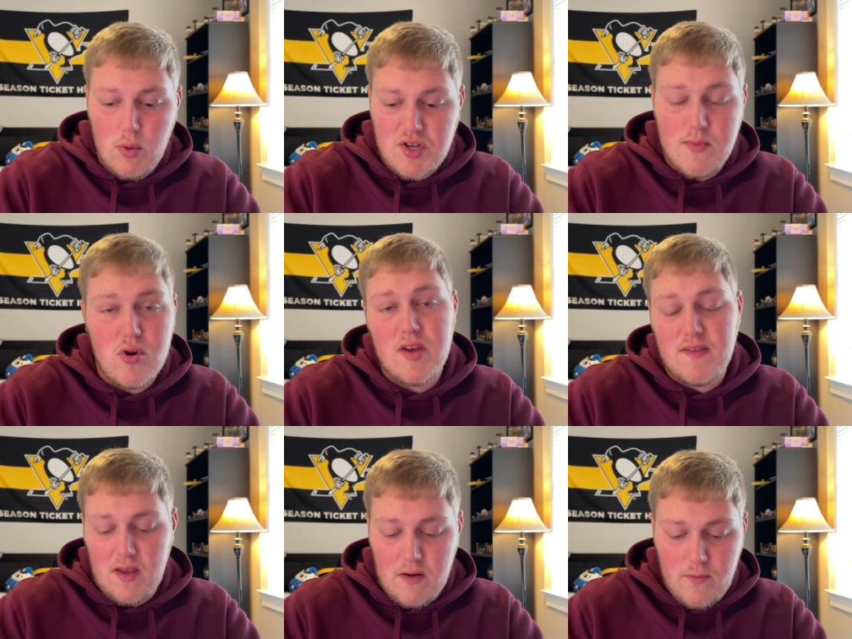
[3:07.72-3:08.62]
which I'm really
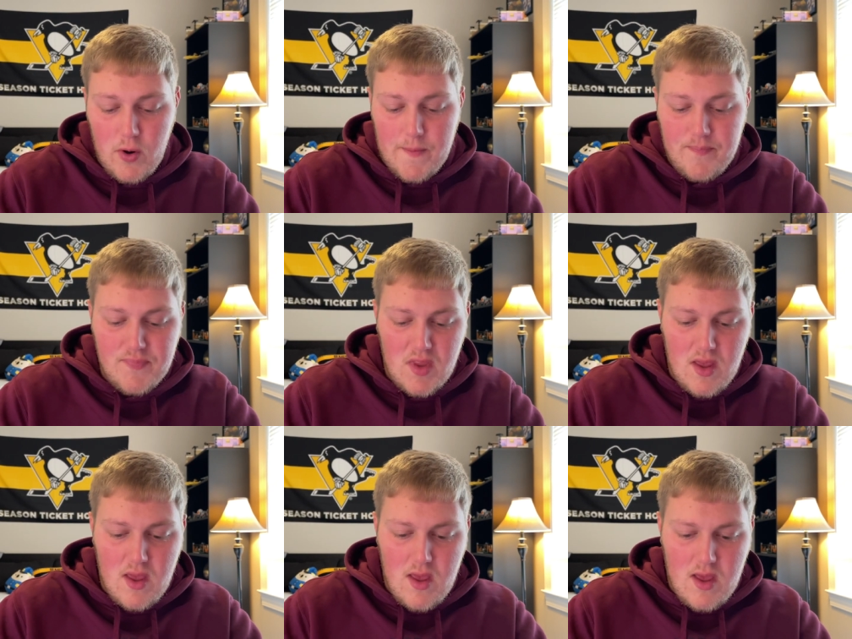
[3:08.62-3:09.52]
excited
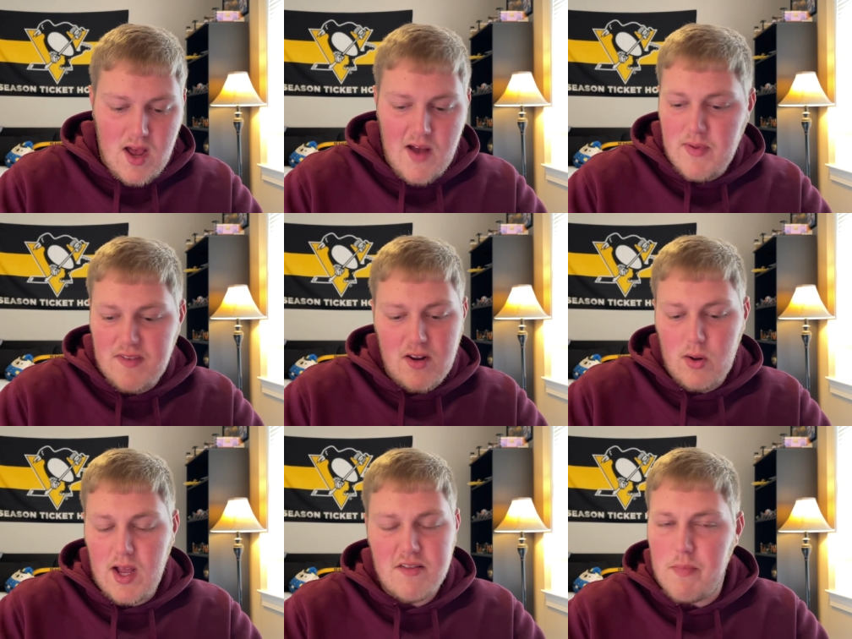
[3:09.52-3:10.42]
for. Uh, I've been seeing all
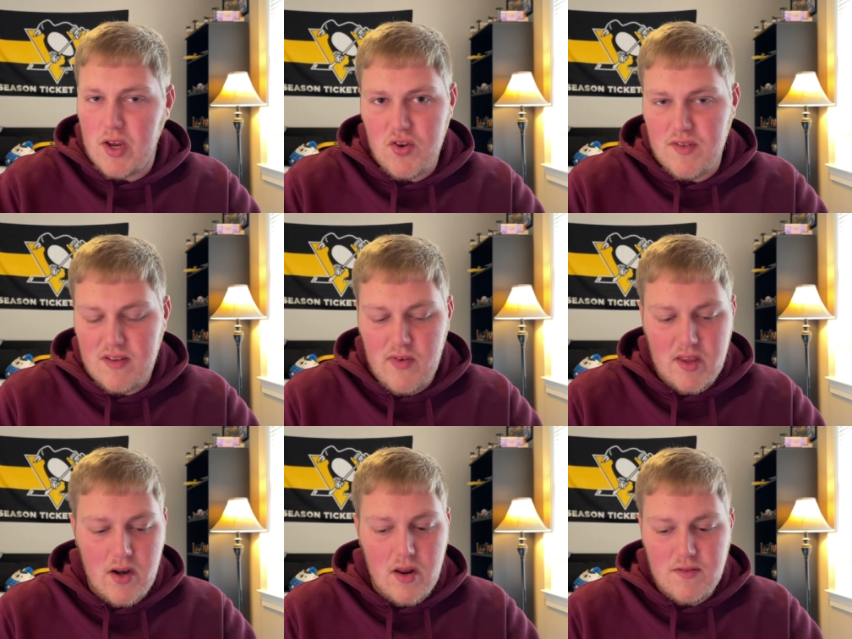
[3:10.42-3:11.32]
kinds of pictures and stuff like
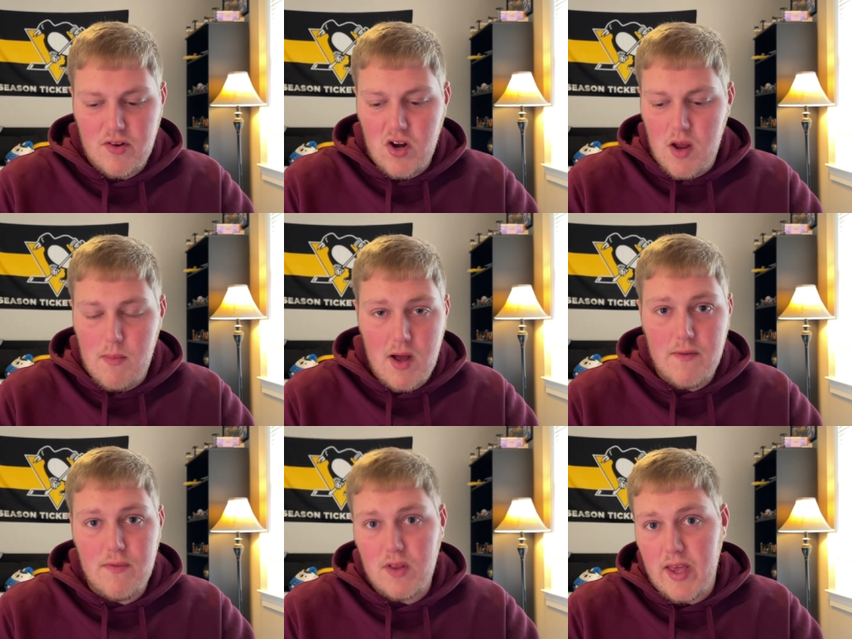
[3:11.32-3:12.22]
that on Instagram
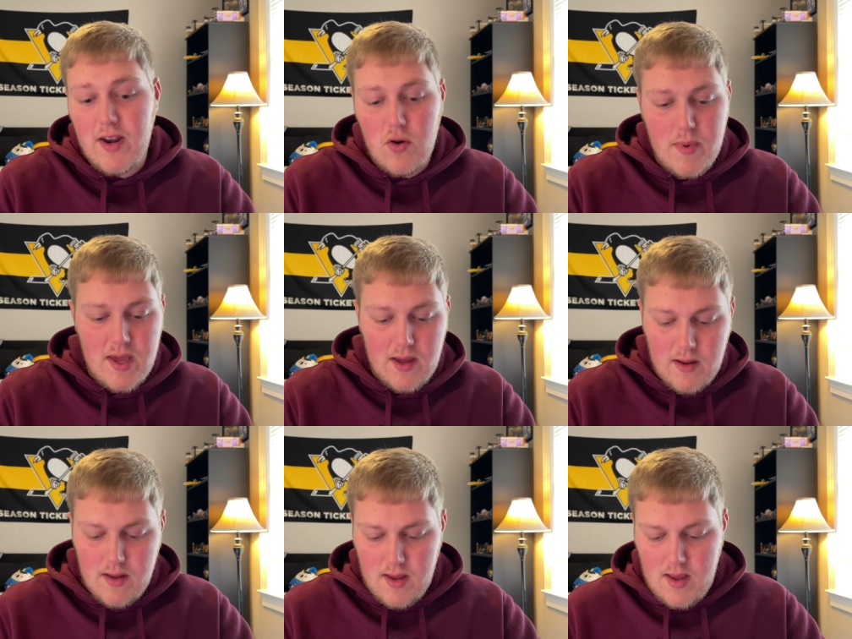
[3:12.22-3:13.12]
of the lander being
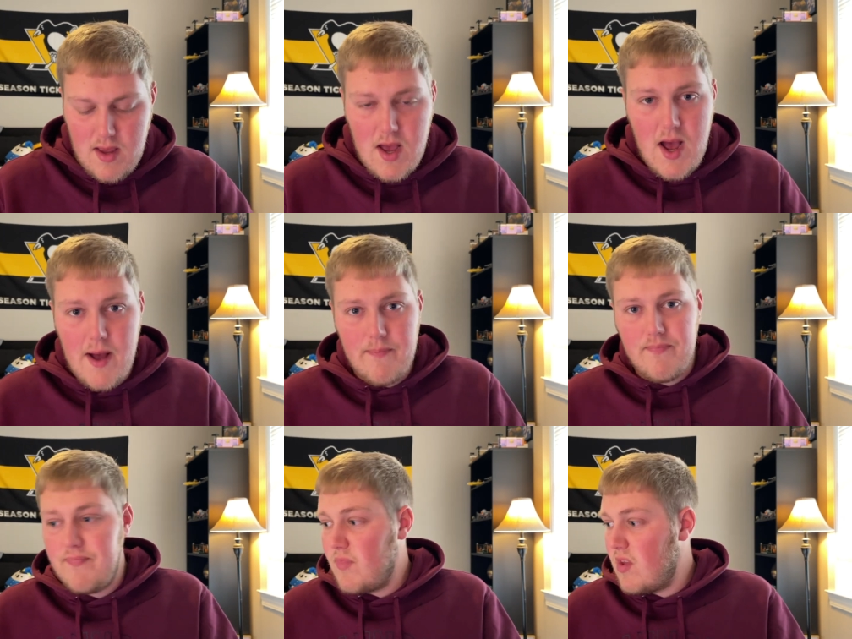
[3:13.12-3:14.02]
um,
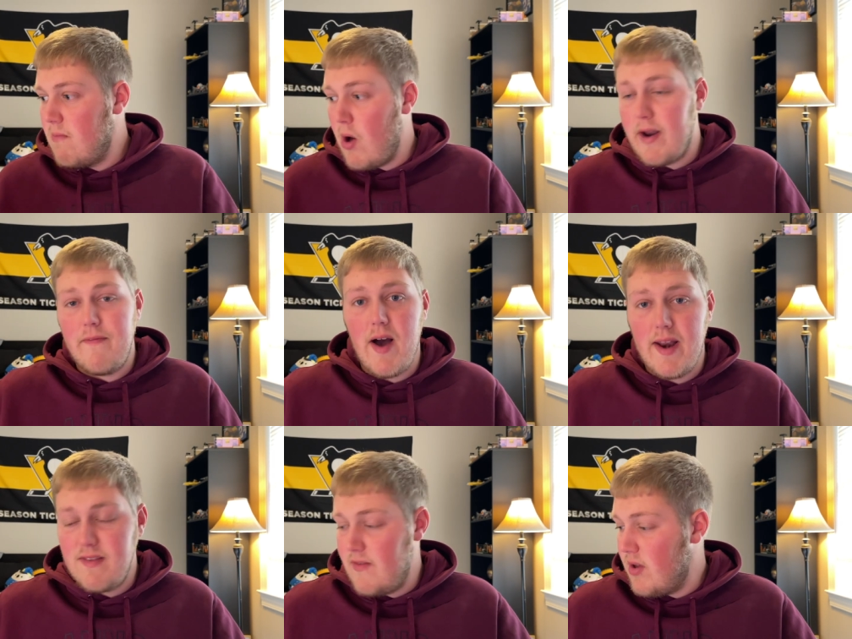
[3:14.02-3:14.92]
modified
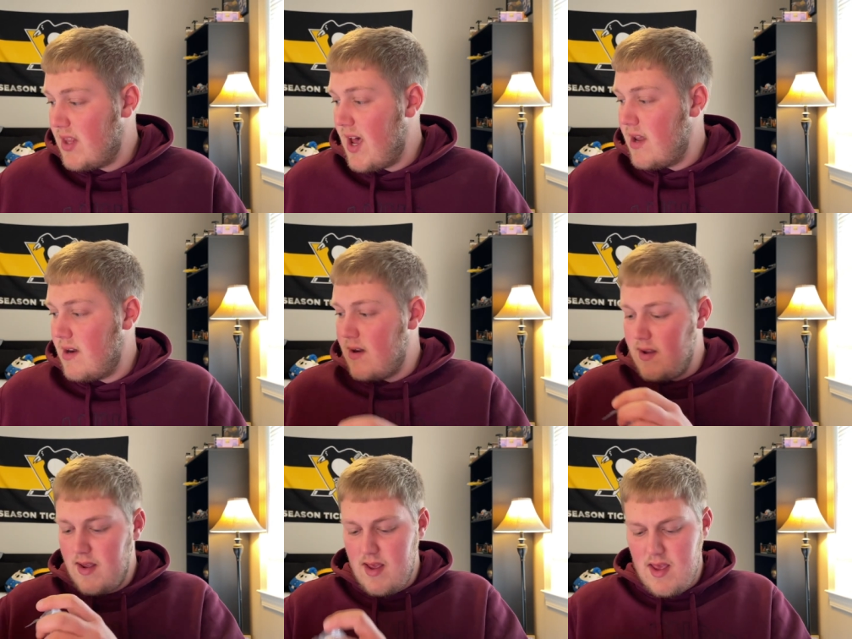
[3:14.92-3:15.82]
and stuff like that.
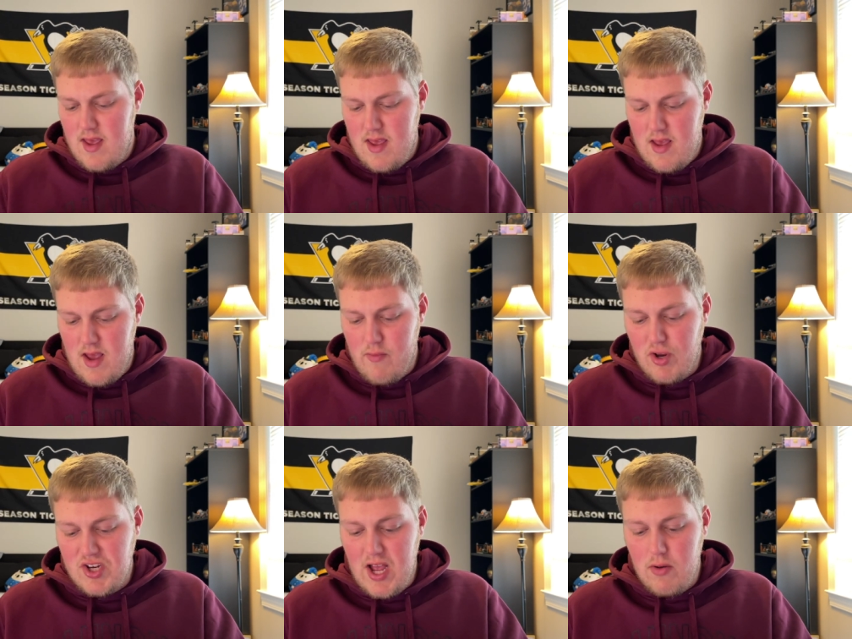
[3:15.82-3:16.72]
And I
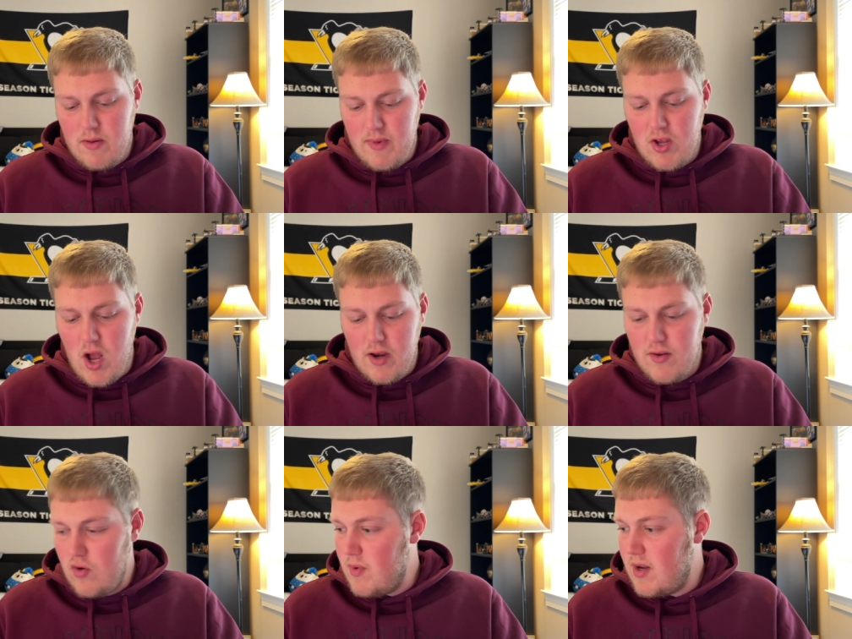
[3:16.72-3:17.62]
reached out and been talking
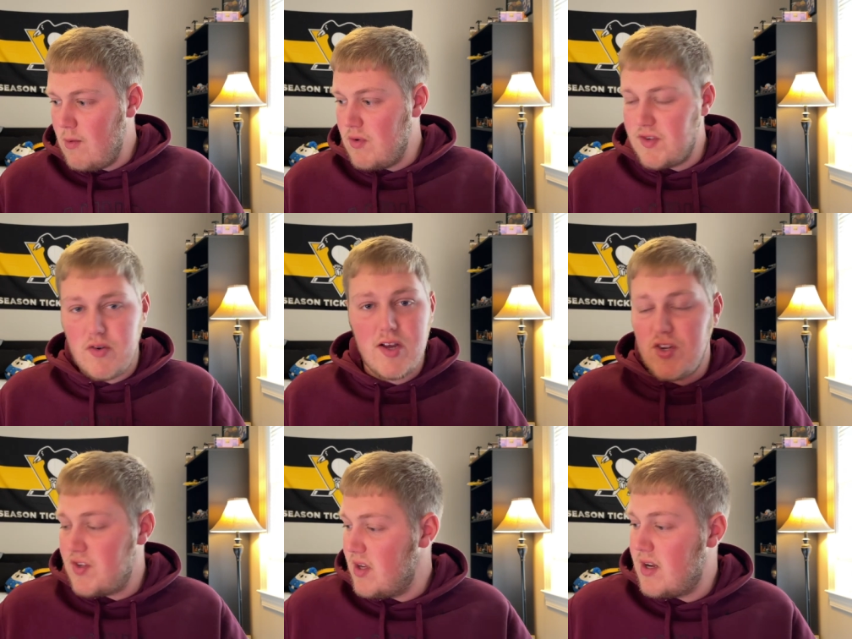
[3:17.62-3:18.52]
to him, and he was
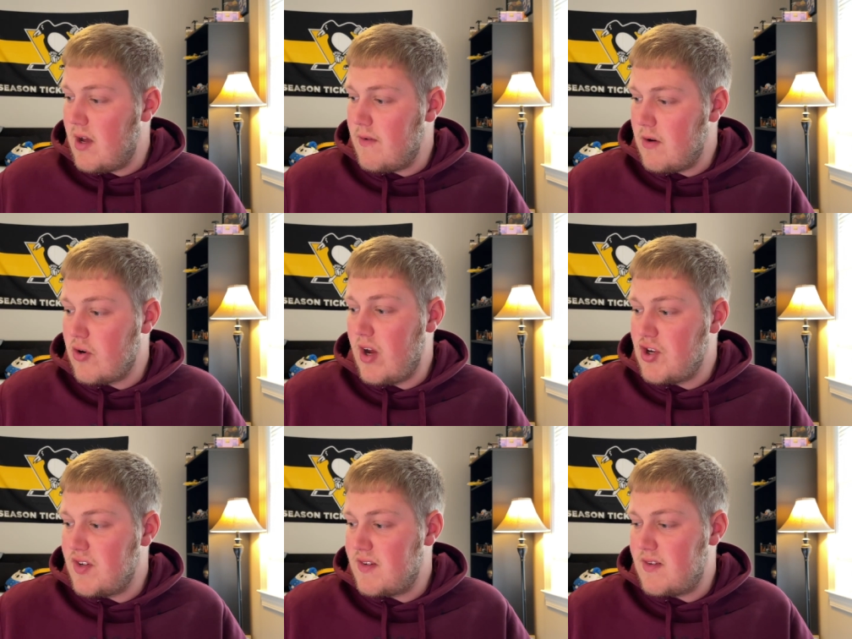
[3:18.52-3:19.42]
graciously enough, or
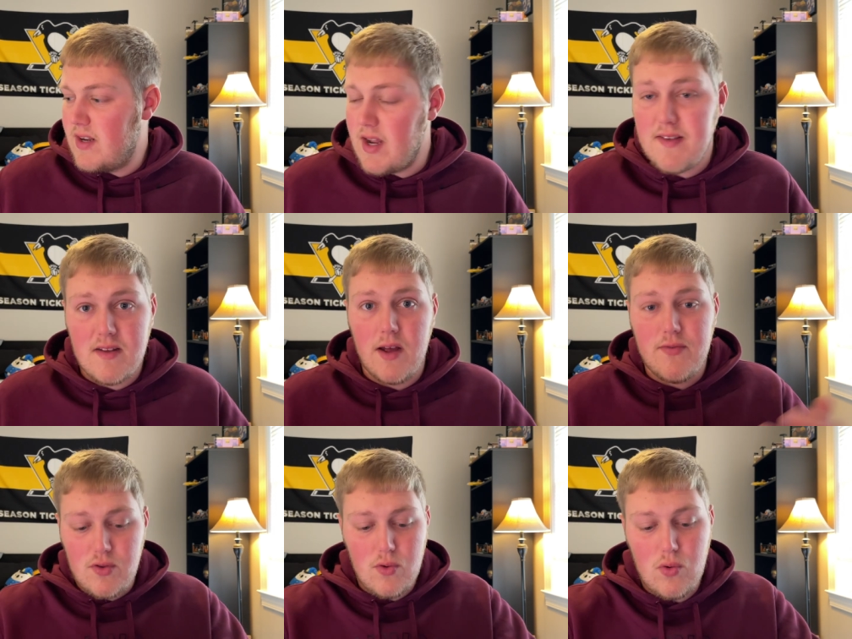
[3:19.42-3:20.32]
gracious and nice enough
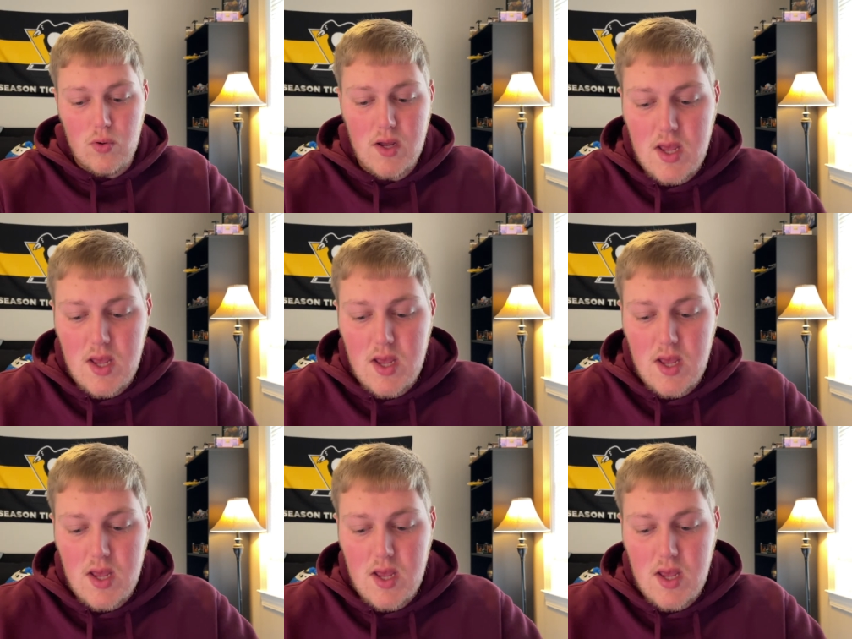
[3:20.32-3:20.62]
to